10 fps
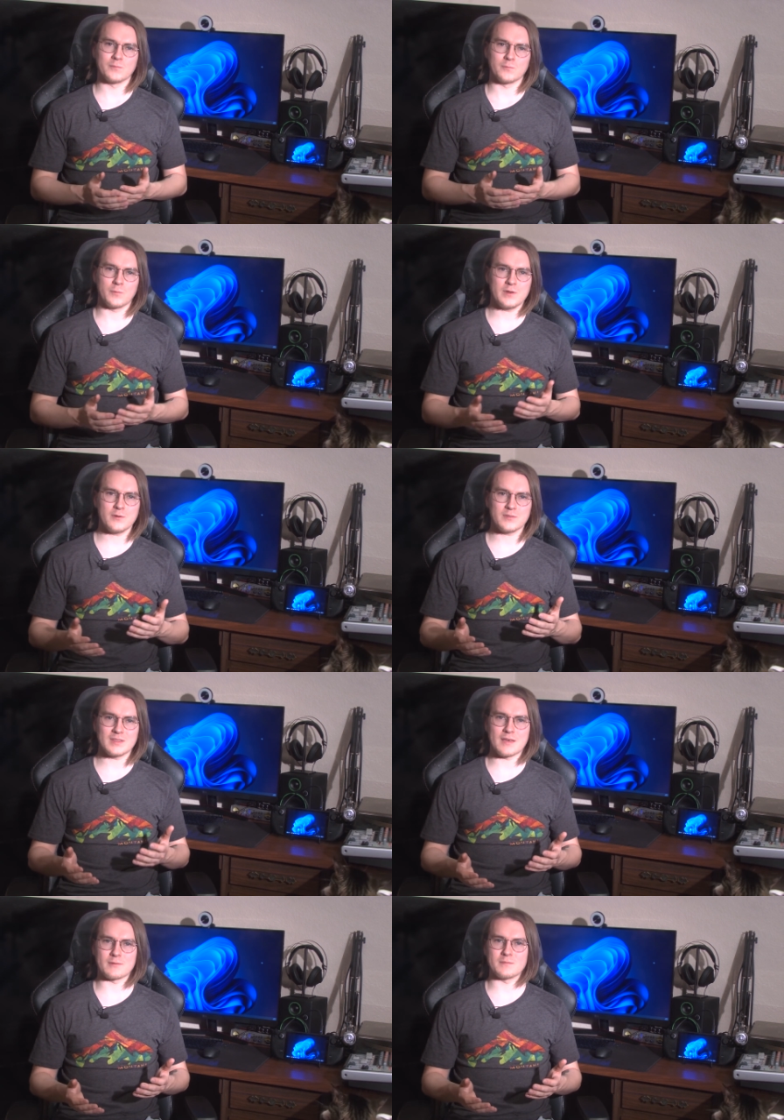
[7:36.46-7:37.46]
Windows
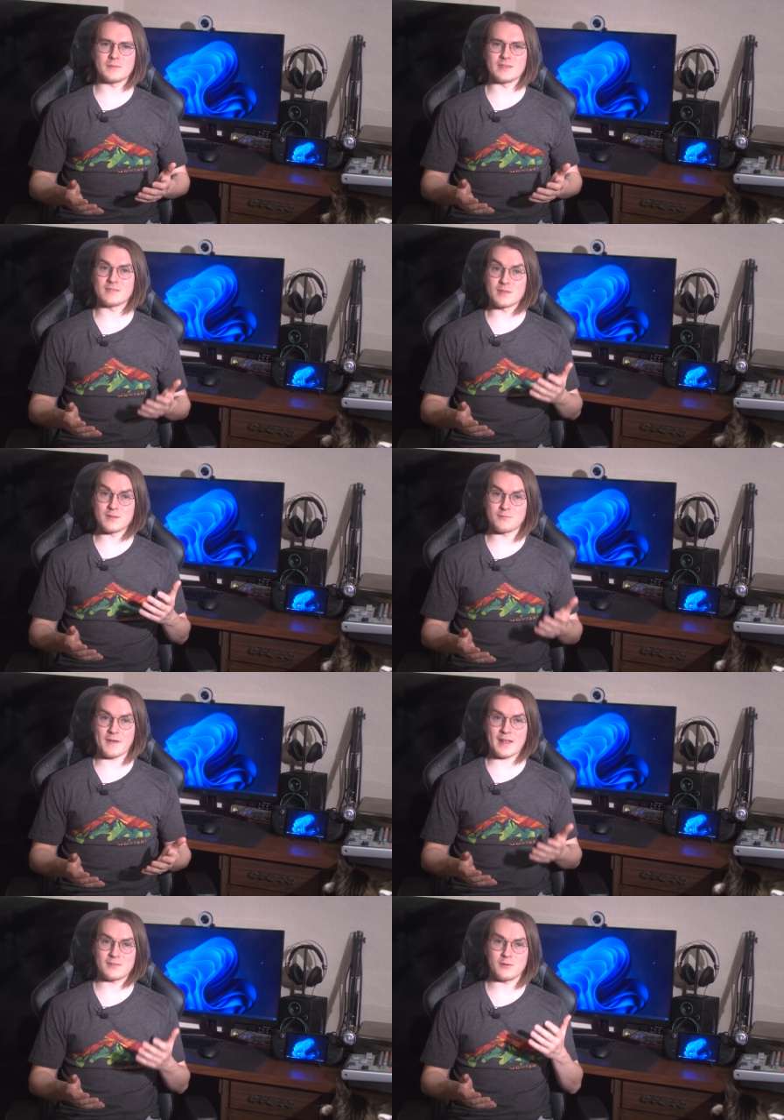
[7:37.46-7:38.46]
eleven is the de
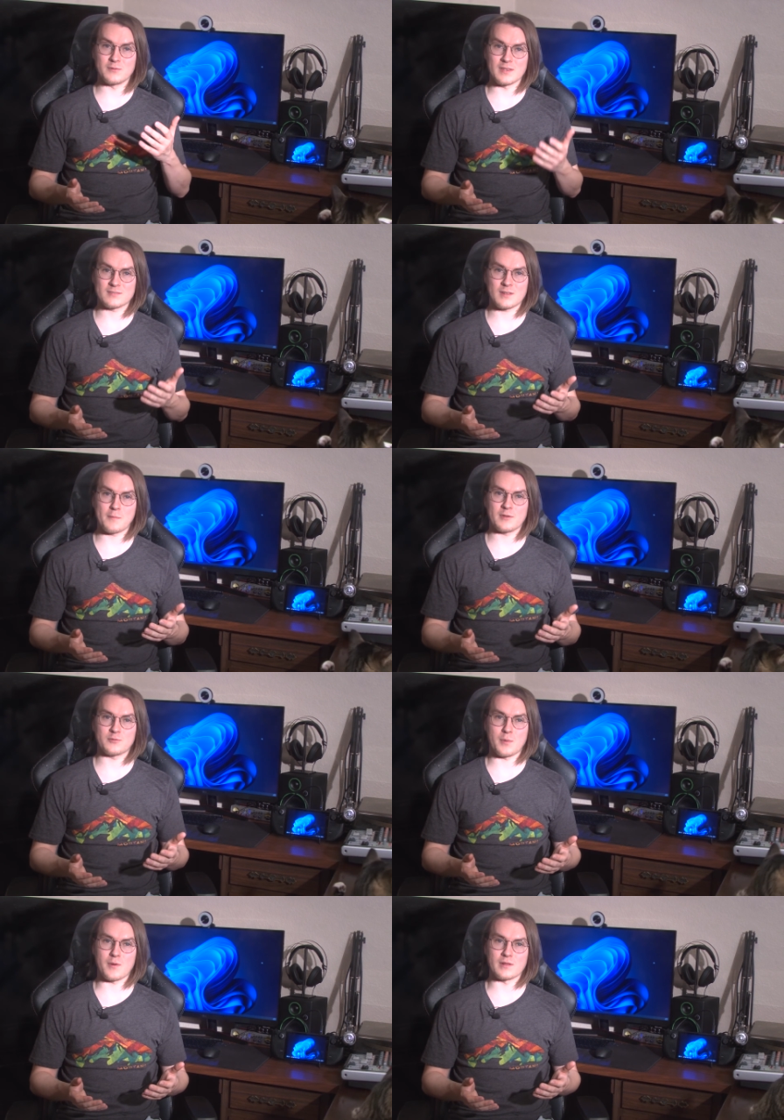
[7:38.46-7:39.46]
facto desktop
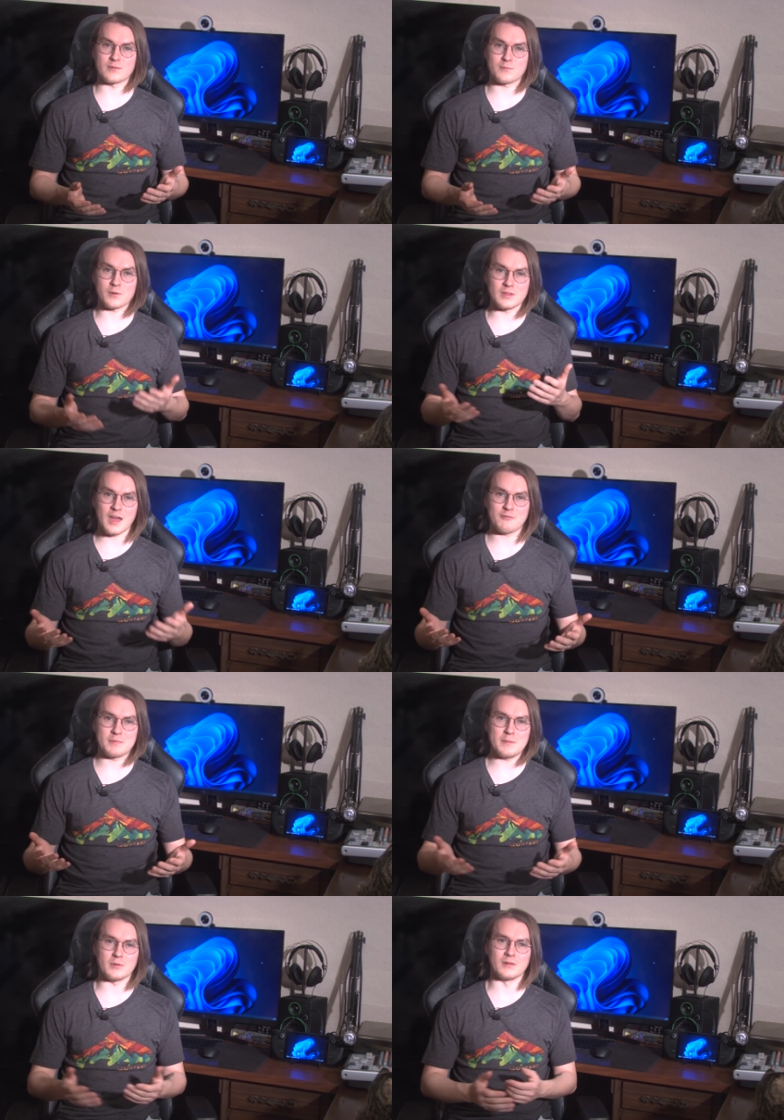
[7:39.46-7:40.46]
experience for a lot of
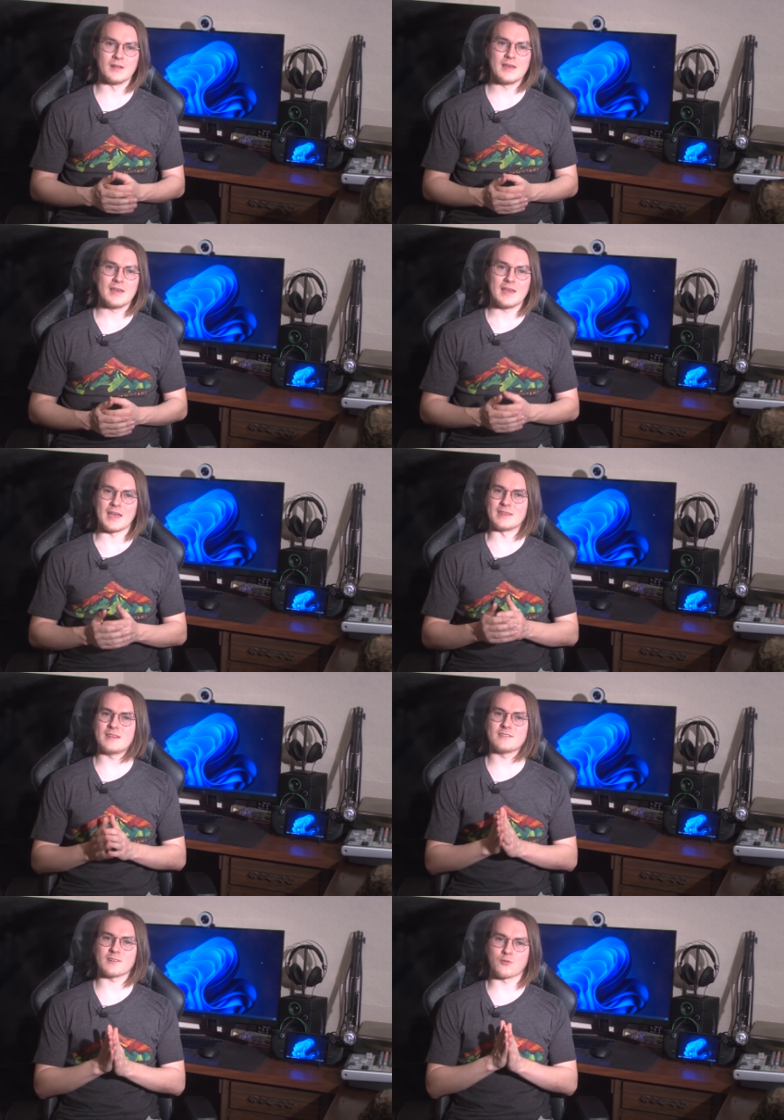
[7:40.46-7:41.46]
people, and it
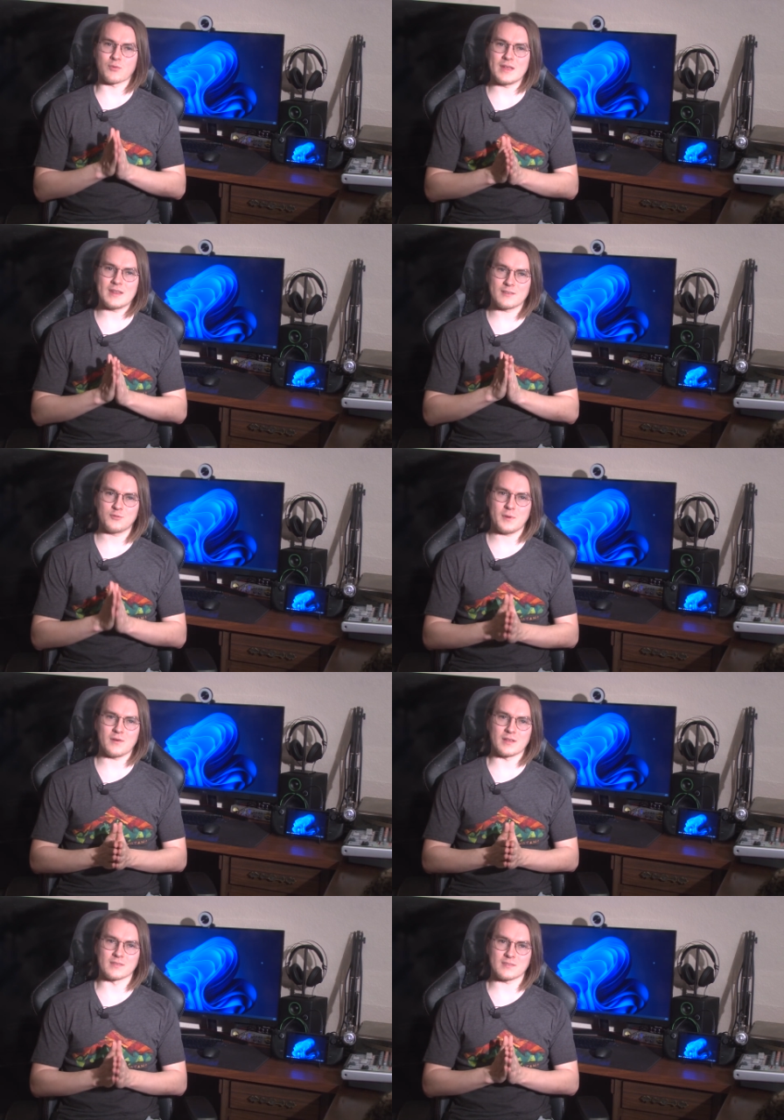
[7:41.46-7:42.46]
is a great
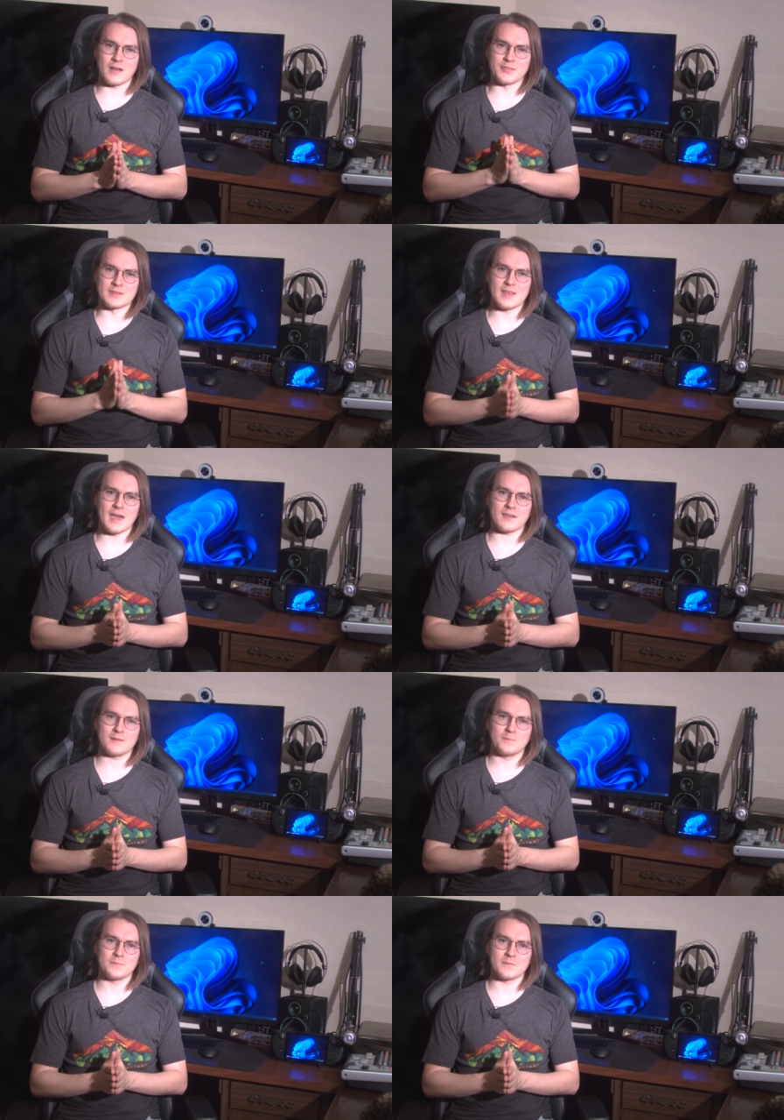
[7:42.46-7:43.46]
experience on the Deck.